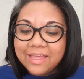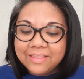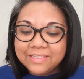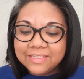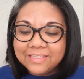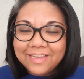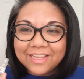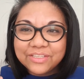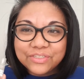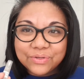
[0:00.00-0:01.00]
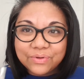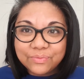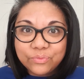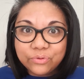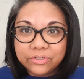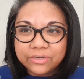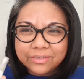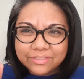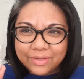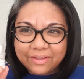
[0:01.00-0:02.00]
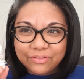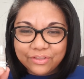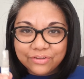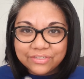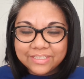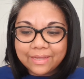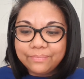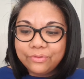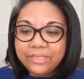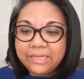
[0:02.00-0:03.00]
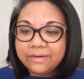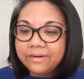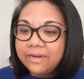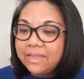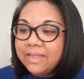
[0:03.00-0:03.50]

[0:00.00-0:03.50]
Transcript: This is Kenzo Amour. So I have a little sample here.